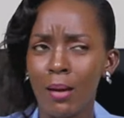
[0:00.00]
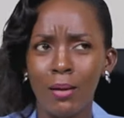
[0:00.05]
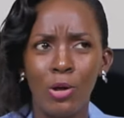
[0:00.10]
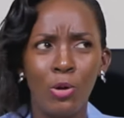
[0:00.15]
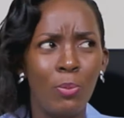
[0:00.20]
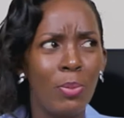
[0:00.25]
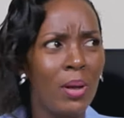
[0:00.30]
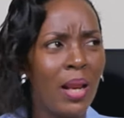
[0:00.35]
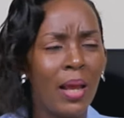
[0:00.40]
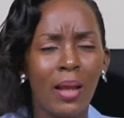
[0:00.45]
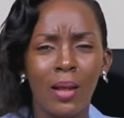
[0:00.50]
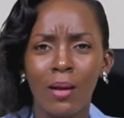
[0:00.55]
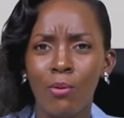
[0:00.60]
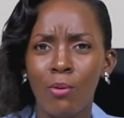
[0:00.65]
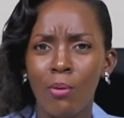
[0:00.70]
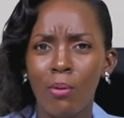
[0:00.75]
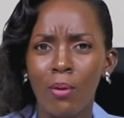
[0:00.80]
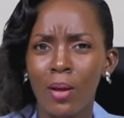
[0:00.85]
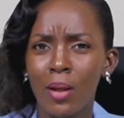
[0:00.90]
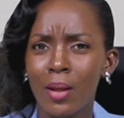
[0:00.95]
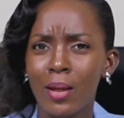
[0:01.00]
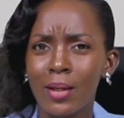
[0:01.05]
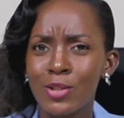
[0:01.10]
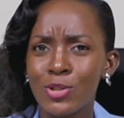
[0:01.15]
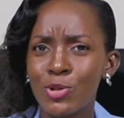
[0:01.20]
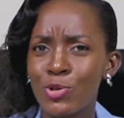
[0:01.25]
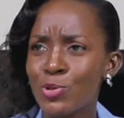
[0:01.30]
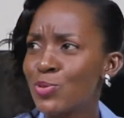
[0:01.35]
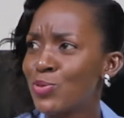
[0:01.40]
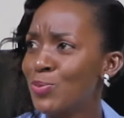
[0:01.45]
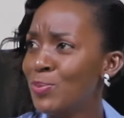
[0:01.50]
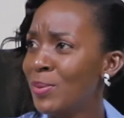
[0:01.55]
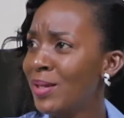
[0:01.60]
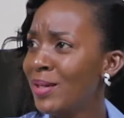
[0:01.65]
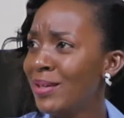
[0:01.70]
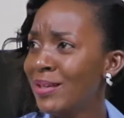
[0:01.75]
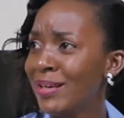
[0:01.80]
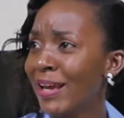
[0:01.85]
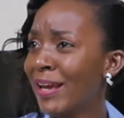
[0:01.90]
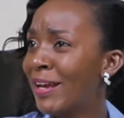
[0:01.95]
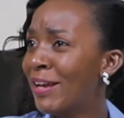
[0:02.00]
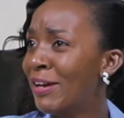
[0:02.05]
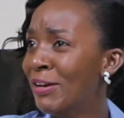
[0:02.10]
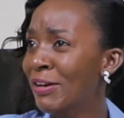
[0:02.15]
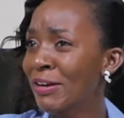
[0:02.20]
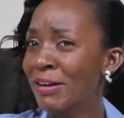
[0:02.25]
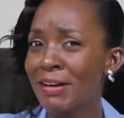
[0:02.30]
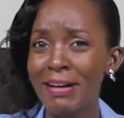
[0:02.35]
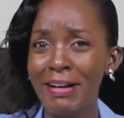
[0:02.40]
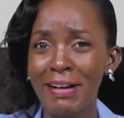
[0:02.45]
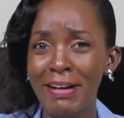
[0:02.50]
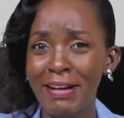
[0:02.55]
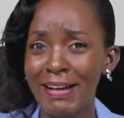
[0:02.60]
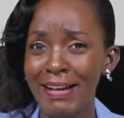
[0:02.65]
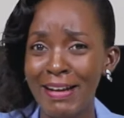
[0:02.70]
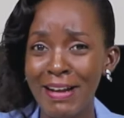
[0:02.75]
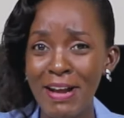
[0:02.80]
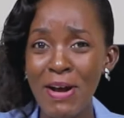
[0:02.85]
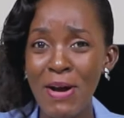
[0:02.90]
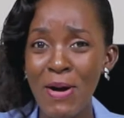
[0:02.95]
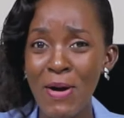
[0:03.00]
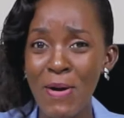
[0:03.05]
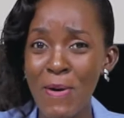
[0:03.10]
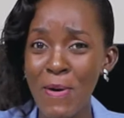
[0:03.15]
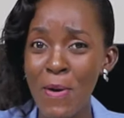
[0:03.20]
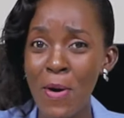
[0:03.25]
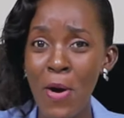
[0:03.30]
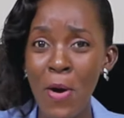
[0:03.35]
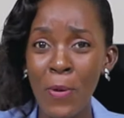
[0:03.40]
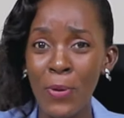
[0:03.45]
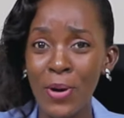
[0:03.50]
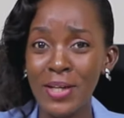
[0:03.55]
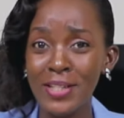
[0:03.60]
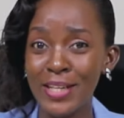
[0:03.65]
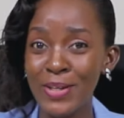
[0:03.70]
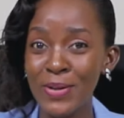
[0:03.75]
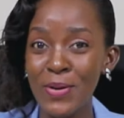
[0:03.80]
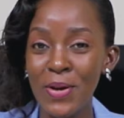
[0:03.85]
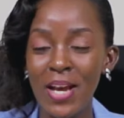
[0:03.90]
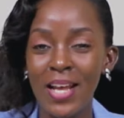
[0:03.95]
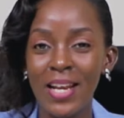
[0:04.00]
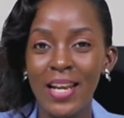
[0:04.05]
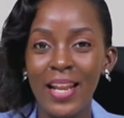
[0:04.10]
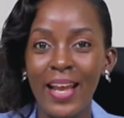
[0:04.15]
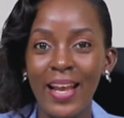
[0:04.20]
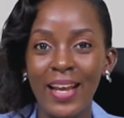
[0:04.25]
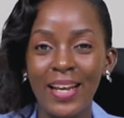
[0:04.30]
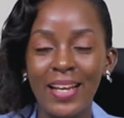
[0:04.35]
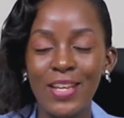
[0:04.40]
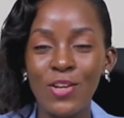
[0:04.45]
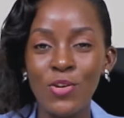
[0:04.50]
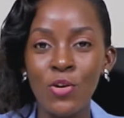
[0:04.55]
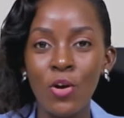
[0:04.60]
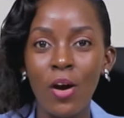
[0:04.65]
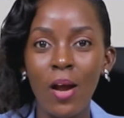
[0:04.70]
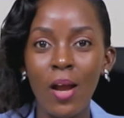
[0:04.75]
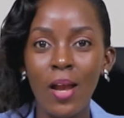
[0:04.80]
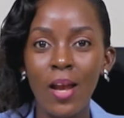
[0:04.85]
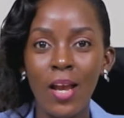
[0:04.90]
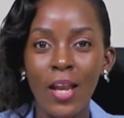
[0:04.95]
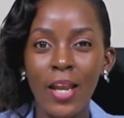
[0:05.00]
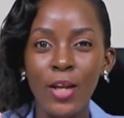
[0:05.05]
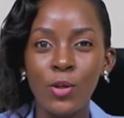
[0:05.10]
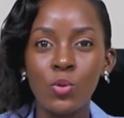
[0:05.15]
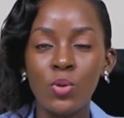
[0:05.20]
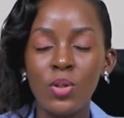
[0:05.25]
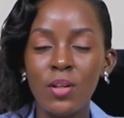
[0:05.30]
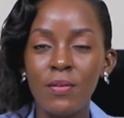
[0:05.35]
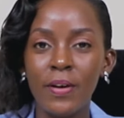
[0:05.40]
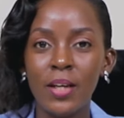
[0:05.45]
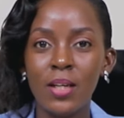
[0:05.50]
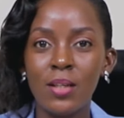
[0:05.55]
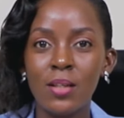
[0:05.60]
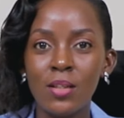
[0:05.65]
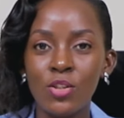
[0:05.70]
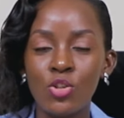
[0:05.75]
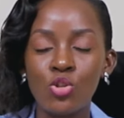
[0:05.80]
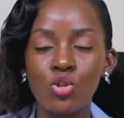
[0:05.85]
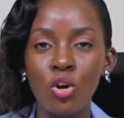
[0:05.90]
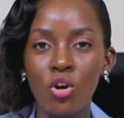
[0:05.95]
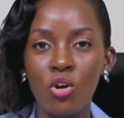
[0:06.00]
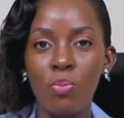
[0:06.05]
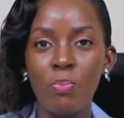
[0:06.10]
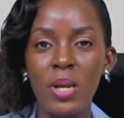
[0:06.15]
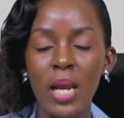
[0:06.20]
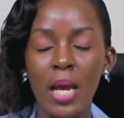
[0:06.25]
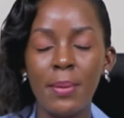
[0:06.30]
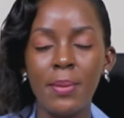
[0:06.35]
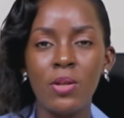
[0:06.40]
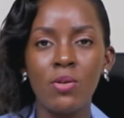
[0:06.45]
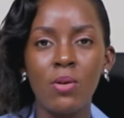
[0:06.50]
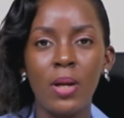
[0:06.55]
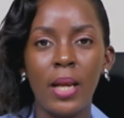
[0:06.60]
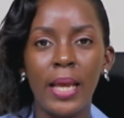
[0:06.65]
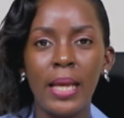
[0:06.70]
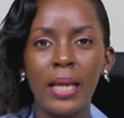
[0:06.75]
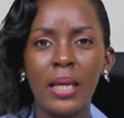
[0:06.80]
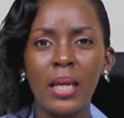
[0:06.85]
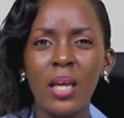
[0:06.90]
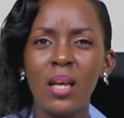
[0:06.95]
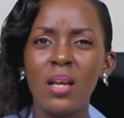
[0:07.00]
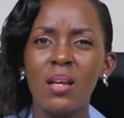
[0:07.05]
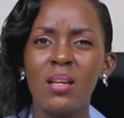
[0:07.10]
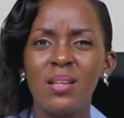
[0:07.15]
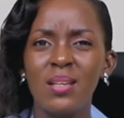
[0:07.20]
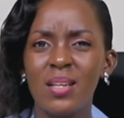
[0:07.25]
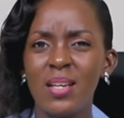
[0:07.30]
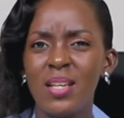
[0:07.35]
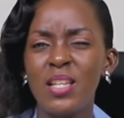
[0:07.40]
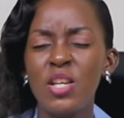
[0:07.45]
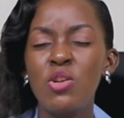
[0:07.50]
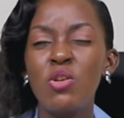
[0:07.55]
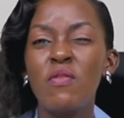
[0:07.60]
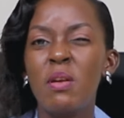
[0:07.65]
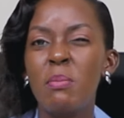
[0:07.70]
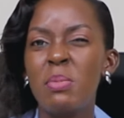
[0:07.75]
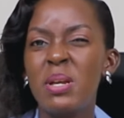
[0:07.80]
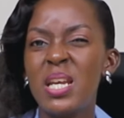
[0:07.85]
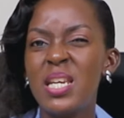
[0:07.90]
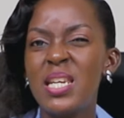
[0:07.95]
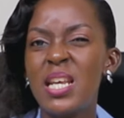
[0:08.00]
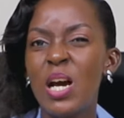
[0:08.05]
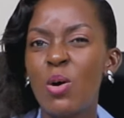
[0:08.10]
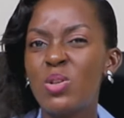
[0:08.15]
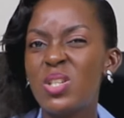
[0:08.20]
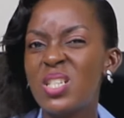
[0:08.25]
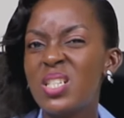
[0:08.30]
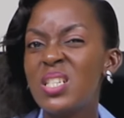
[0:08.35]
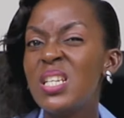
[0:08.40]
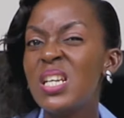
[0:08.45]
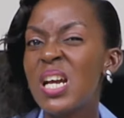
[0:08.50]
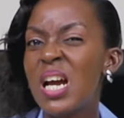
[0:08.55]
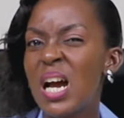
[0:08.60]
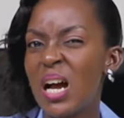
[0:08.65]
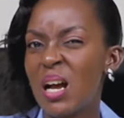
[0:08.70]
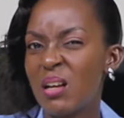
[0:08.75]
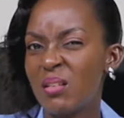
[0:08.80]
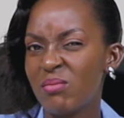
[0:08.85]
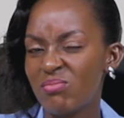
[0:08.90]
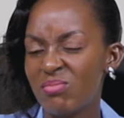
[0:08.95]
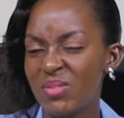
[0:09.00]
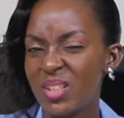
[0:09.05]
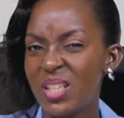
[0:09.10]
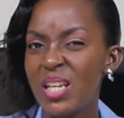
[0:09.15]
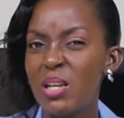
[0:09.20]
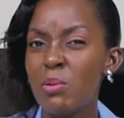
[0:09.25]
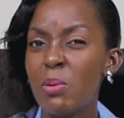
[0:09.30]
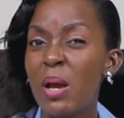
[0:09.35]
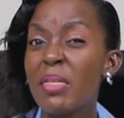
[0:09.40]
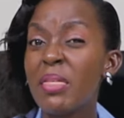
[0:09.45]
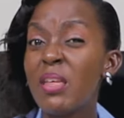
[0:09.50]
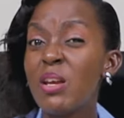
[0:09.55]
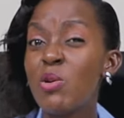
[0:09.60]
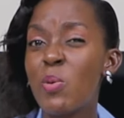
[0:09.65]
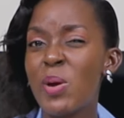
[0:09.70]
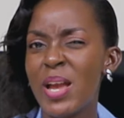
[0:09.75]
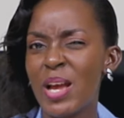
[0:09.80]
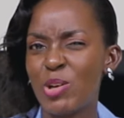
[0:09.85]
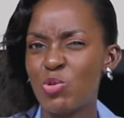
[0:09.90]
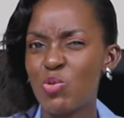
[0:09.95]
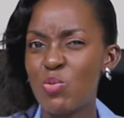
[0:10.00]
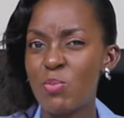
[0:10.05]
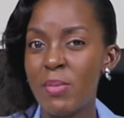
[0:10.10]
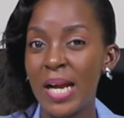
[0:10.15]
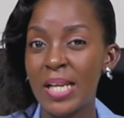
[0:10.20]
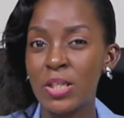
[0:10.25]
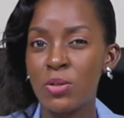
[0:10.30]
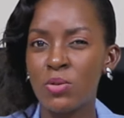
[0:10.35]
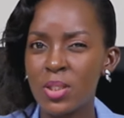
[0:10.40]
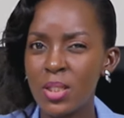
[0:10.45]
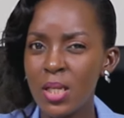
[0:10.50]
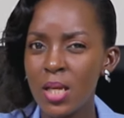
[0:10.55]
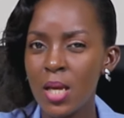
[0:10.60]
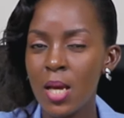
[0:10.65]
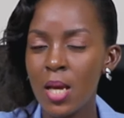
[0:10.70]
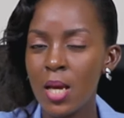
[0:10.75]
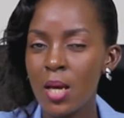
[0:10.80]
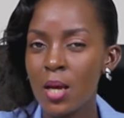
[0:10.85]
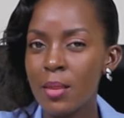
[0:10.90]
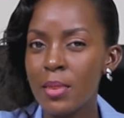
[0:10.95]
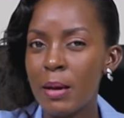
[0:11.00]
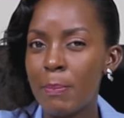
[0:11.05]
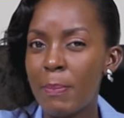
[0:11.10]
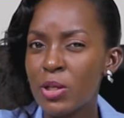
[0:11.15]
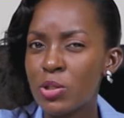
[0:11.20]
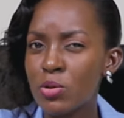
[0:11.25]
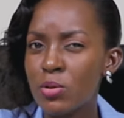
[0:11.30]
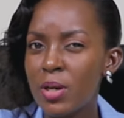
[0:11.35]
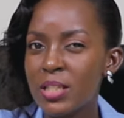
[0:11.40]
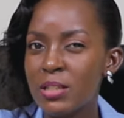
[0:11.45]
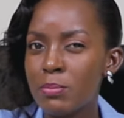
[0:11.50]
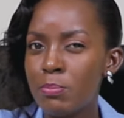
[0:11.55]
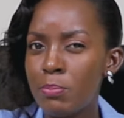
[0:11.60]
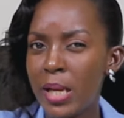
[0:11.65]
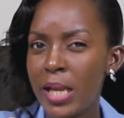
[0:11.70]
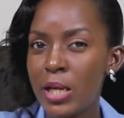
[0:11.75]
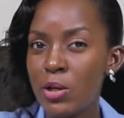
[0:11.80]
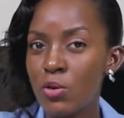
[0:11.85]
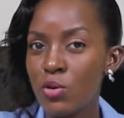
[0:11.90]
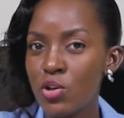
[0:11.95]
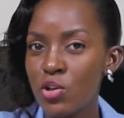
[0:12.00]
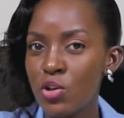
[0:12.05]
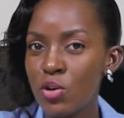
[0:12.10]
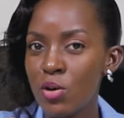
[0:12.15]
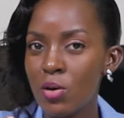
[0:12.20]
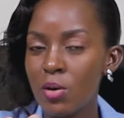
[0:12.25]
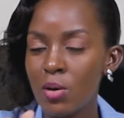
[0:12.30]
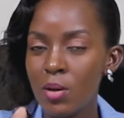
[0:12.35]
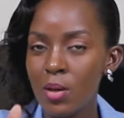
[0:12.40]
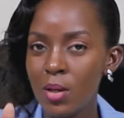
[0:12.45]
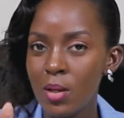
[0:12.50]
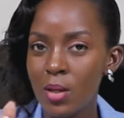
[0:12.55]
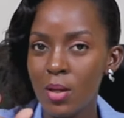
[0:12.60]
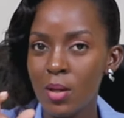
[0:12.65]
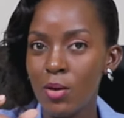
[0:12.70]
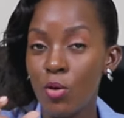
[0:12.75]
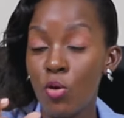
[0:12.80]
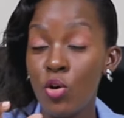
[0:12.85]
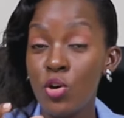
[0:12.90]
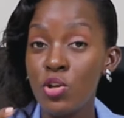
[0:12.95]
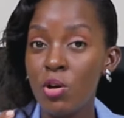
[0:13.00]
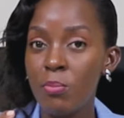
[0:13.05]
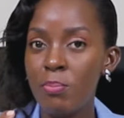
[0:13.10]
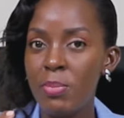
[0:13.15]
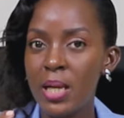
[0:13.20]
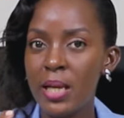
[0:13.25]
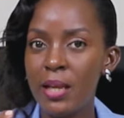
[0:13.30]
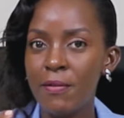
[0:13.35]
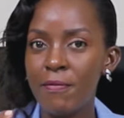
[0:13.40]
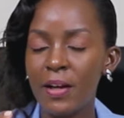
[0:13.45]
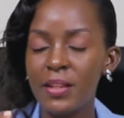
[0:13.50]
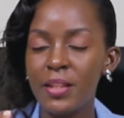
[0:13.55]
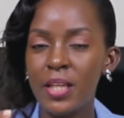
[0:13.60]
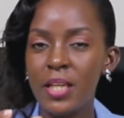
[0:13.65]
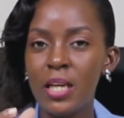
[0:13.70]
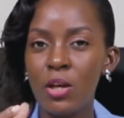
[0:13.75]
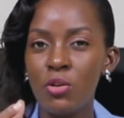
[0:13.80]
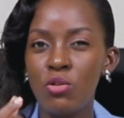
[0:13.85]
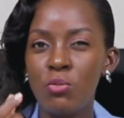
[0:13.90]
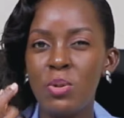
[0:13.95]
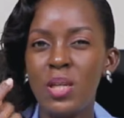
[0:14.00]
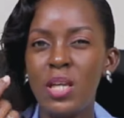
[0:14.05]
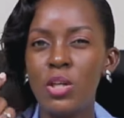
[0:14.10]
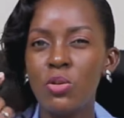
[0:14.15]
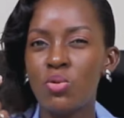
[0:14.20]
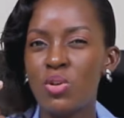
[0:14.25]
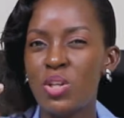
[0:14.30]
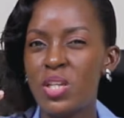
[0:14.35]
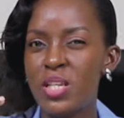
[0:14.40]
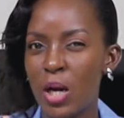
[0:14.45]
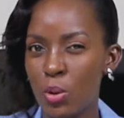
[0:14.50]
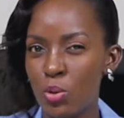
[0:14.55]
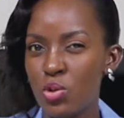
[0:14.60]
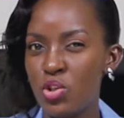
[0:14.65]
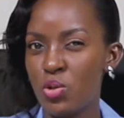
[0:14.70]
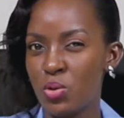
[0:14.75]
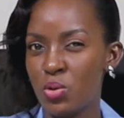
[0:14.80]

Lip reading: I'd be like, excuse me? Like, what are you, like, it would even shock me, and then you're like, then you even begin doubting, yeah, anyway, I think we are too much. You see, the person has played on your belief, and then now you begin to doubt